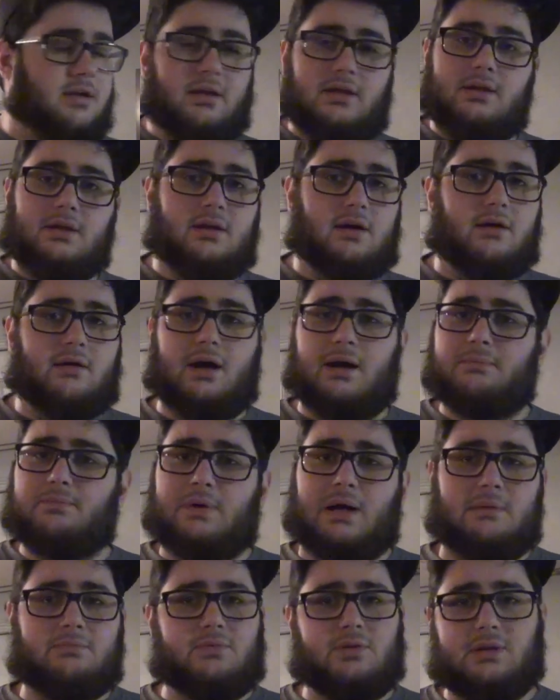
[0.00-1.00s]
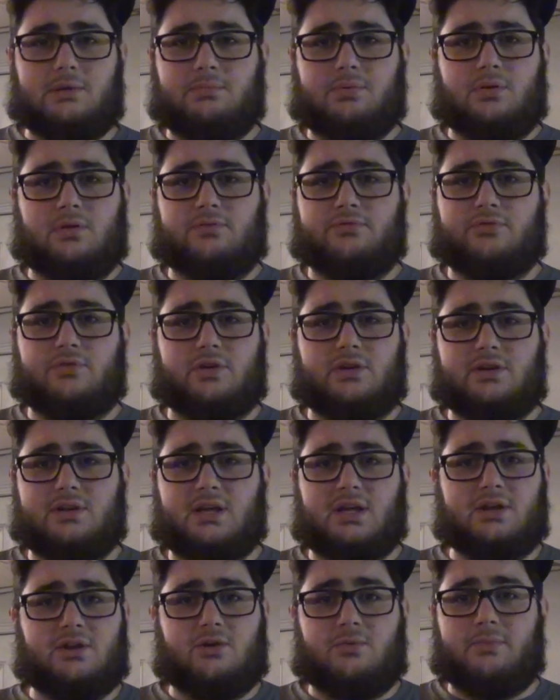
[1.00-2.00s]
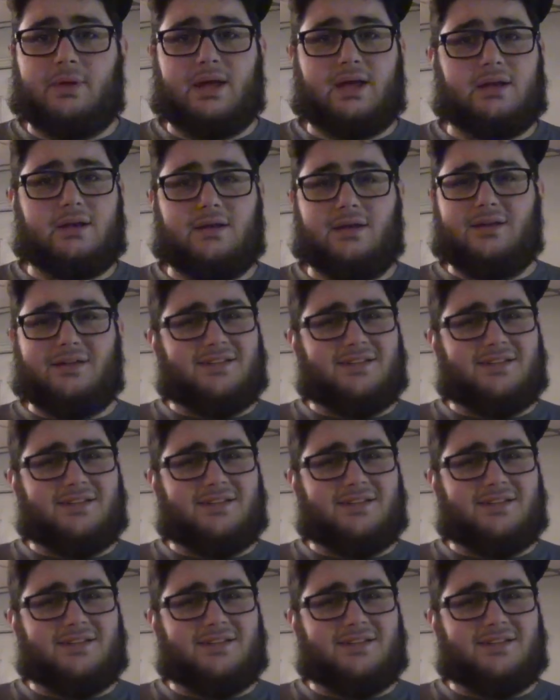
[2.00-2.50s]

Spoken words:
You know, I'm really pulling for Nintendo, man.